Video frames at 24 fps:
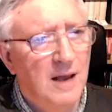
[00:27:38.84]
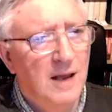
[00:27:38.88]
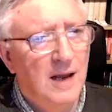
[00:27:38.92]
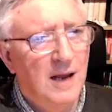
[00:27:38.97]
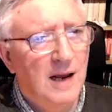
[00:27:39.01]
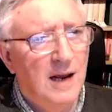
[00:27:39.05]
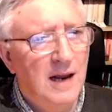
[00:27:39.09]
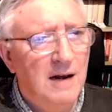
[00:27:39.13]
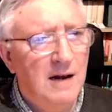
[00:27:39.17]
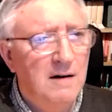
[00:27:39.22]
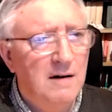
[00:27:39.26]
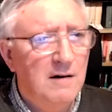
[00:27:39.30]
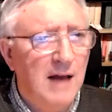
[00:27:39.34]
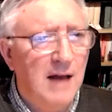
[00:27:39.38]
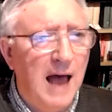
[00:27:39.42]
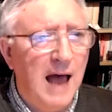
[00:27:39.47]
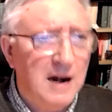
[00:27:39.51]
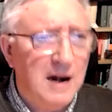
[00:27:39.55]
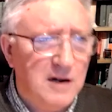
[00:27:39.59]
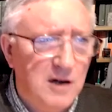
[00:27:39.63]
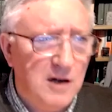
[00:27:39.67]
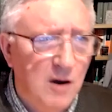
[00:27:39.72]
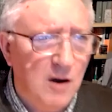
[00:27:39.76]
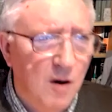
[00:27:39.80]
In
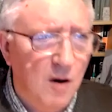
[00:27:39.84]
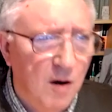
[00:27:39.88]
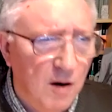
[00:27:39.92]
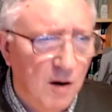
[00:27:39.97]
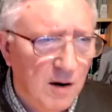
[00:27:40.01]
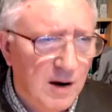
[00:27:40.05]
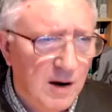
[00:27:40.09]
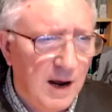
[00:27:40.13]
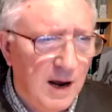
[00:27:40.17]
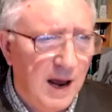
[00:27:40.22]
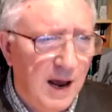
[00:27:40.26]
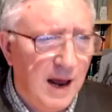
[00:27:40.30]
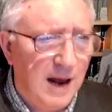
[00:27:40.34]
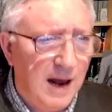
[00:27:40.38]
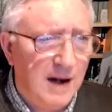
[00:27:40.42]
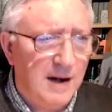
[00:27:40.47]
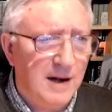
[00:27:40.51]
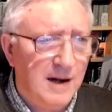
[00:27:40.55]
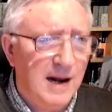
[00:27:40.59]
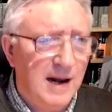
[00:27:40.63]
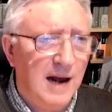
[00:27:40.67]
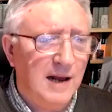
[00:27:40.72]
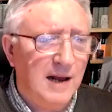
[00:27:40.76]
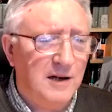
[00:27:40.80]
Antioch
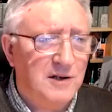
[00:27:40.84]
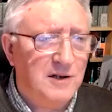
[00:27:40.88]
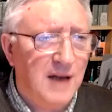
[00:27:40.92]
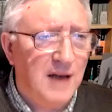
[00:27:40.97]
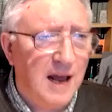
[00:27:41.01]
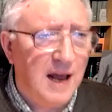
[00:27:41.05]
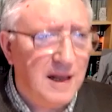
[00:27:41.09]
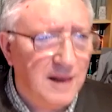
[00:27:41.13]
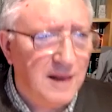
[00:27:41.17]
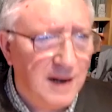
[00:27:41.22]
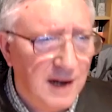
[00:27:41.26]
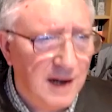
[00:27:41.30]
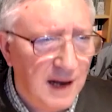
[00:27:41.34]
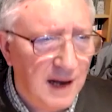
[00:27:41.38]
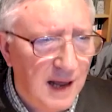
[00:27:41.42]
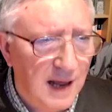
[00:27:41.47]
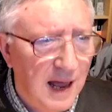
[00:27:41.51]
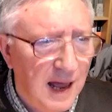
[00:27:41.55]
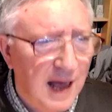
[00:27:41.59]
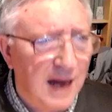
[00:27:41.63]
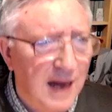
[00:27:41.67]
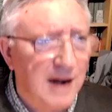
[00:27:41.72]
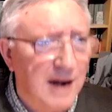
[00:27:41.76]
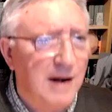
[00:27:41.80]
and Alexandria
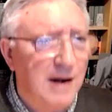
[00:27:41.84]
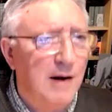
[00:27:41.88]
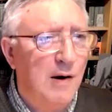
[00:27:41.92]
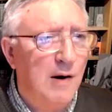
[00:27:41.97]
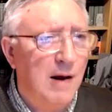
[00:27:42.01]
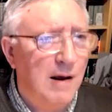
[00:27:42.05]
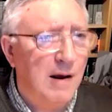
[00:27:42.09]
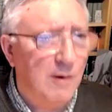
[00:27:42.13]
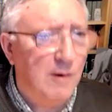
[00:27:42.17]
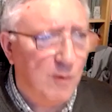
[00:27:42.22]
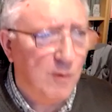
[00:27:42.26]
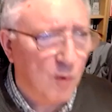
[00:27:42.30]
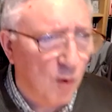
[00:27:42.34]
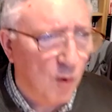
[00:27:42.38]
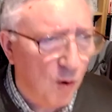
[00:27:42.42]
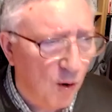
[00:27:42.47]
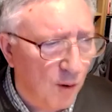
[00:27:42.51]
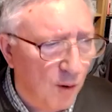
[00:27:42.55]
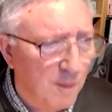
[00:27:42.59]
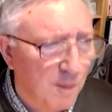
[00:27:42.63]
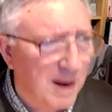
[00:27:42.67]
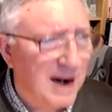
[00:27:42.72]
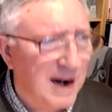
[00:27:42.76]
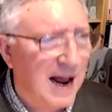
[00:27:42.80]
and
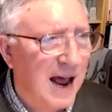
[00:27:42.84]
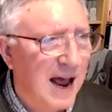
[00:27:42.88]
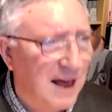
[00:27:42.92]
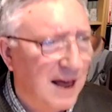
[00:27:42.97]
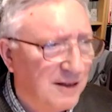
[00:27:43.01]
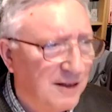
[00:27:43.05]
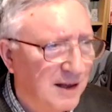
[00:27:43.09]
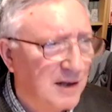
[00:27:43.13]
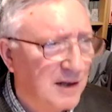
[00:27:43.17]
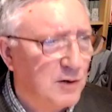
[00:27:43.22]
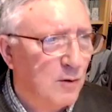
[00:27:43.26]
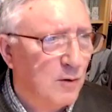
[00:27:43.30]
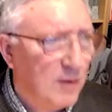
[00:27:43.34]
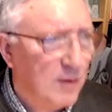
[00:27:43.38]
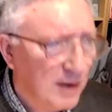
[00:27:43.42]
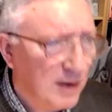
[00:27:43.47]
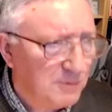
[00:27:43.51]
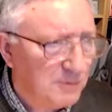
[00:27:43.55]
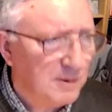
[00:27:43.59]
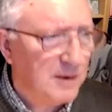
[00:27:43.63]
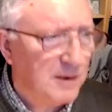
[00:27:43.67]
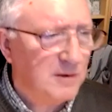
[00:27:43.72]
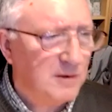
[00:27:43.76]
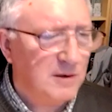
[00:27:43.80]
Rome and Athens, all these
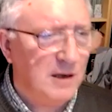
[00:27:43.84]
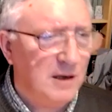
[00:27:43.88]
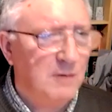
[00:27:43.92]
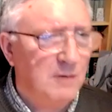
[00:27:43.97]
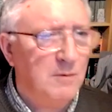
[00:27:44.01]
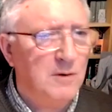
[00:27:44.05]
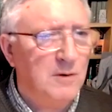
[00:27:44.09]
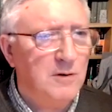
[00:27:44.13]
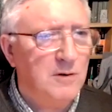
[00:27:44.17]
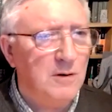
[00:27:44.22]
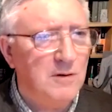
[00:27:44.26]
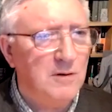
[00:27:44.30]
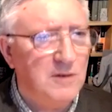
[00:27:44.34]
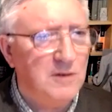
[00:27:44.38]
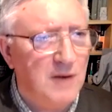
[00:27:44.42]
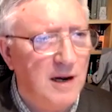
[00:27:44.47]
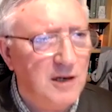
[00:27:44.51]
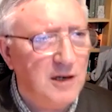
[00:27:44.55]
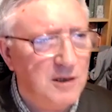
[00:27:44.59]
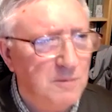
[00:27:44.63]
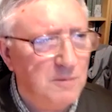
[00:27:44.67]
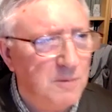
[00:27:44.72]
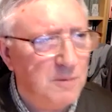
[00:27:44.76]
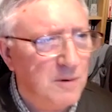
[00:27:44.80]
places, there were
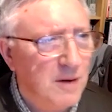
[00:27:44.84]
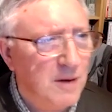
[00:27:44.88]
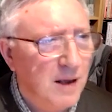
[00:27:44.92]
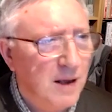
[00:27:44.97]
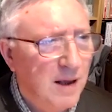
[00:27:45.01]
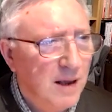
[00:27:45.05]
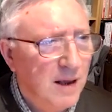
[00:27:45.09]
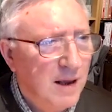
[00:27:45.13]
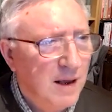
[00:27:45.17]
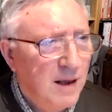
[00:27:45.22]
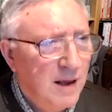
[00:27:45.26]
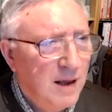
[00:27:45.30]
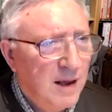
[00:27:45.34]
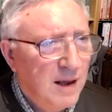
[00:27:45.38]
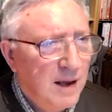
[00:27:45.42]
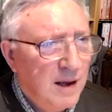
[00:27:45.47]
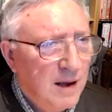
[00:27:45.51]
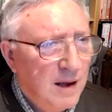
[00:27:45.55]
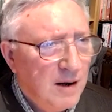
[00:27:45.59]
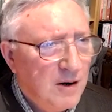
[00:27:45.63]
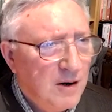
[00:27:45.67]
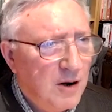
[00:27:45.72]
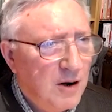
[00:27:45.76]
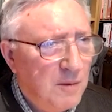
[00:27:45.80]
sizable
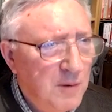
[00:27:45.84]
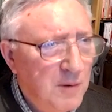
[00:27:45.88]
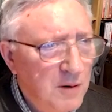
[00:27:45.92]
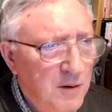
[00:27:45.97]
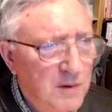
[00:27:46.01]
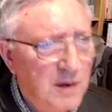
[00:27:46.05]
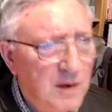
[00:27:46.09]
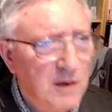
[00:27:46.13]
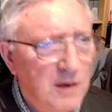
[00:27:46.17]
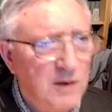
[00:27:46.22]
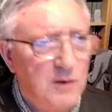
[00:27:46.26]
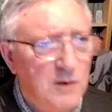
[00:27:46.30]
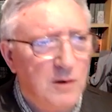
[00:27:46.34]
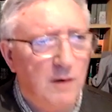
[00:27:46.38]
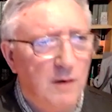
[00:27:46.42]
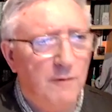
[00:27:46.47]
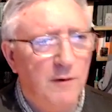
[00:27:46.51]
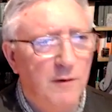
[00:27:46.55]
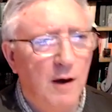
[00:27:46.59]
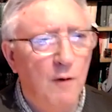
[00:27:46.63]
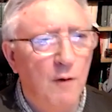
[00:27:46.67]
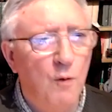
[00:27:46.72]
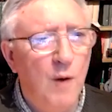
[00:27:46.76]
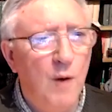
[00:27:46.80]
communities of,
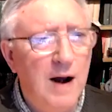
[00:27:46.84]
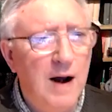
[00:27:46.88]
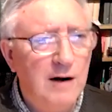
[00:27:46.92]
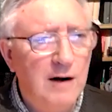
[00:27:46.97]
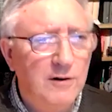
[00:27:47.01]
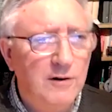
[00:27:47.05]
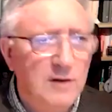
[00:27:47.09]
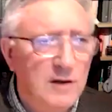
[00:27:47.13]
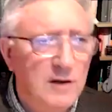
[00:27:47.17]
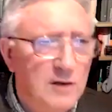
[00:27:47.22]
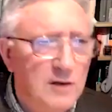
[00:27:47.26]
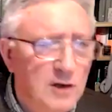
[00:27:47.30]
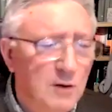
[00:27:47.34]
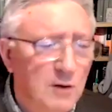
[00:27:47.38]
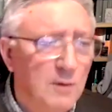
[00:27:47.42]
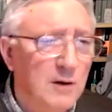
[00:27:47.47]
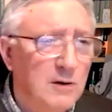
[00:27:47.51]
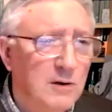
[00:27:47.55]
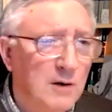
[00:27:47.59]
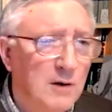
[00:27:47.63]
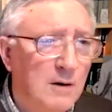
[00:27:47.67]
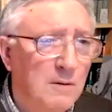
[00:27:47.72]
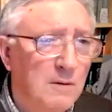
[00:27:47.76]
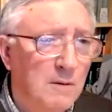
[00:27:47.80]
of wealthy
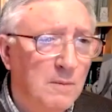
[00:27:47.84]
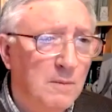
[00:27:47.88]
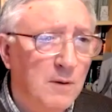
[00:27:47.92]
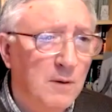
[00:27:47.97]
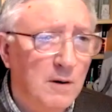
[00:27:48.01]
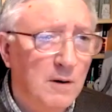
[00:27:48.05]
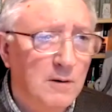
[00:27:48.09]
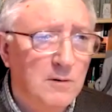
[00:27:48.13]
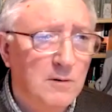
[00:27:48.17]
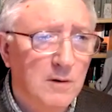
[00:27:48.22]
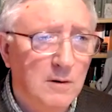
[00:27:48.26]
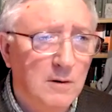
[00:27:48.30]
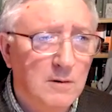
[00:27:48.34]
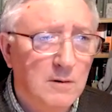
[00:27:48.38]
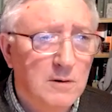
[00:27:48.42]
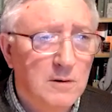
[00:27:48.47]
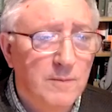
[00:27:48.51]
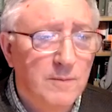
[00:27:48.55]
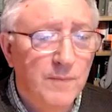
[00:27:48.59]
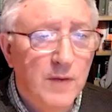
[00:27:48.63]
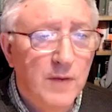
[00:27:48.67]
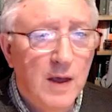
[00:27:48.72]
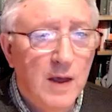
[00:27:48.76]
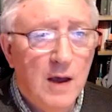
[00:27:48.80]
Jewish merchants
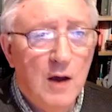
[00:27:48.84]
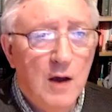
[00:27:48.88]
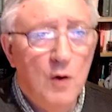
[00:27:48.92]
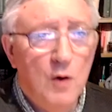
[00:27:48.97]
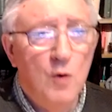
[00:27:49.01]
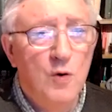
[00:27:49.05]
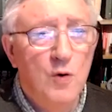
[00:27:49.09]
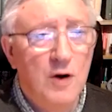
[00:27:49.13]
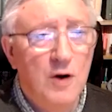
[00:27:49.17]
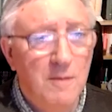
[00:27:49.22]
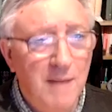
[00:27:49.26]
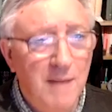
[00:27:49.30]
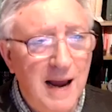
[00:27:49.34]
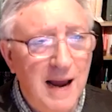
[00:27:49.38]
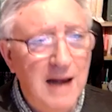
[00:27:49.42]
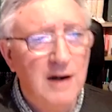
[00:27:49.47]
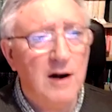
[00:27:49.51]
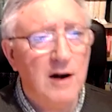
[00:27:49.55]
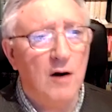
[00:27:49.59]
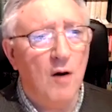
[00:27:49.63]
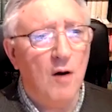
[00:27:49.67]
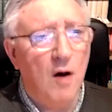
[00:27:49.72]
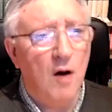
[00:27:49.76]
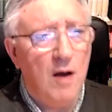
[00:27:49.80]
who remained
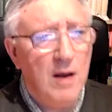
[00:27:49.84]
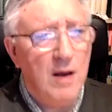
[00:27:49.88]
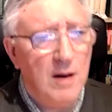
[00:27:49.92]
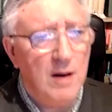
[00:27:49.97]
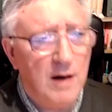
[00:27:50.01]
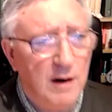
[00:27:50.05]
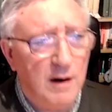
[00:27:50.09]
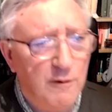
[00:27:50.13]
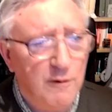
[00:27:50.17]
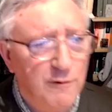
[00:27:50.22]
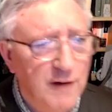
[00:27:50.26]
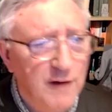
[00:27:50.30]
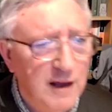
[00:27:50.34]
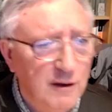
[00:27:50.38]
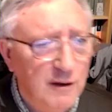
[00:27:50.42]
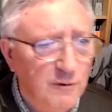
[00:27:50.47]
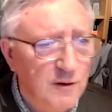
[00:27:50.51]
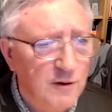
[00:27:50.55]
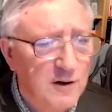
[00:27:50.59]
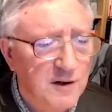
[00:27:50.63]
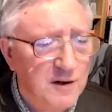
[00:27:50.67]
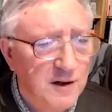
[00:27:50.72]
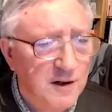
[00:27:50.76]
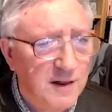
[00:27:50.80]
loyal and
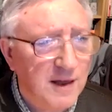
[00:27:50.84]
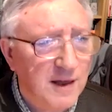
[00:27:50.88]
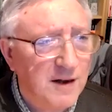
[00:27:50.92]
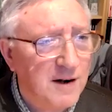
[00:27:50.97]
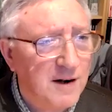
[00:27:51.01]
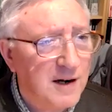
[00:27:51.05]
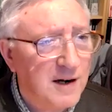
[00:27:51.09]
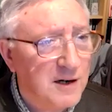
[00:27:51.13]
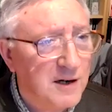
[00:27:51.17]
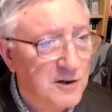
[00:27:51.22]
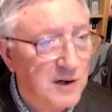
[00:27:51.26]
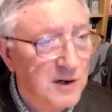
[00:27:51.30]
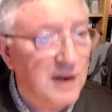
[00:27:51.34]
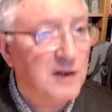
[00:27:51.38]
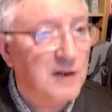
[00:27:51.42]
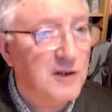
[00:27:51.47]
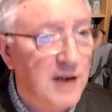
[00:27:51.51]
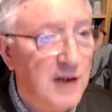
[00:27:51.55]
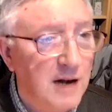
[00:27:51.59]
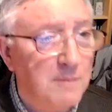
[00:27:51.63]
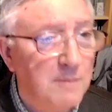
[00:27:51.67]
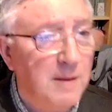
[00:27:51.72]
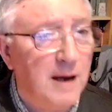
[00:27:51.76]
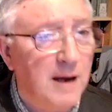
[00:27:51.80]
faithful to their religion and
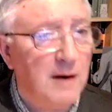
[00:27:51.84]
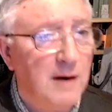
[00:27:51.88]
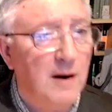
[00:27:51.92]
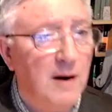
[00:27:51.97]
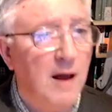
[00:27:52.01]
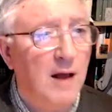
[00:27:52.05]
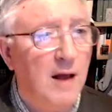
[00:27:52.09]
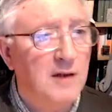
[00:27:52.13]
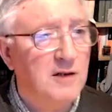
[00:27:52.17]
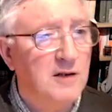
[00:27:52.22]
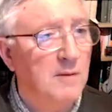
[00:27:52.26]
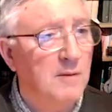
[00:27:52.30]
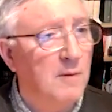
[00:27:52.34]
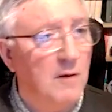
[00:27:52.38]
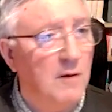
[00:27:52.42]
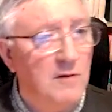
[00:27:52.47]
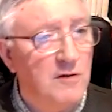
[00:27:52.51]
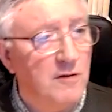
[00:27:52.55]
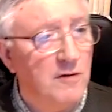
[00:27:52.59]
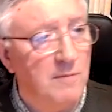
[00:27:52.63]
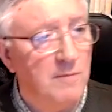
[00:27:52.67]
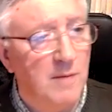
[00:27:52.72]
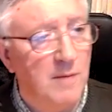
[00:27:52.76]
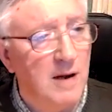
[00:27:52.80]
sent back large
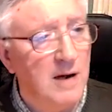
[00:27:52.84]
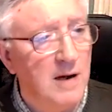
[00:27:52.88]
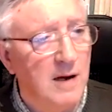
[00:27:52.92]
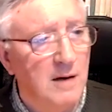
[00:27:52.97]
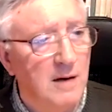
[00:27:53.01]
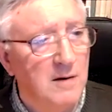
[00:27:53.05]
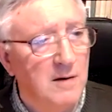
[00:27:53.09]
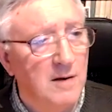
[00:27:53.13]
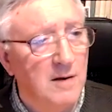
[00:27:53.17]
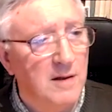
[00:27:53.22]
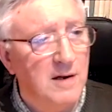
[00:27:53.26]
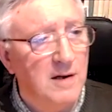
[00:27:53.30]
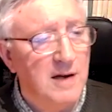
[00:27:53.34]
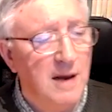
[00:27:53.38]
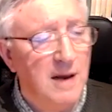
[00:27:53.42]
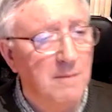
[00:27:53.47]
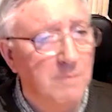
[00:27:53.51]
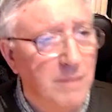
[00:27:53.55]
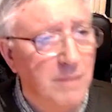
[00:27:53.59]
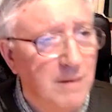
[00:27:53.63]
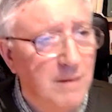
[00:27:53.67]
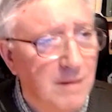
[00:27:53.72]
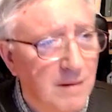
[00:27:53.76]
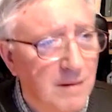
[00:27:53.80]
amounts of money to the temple.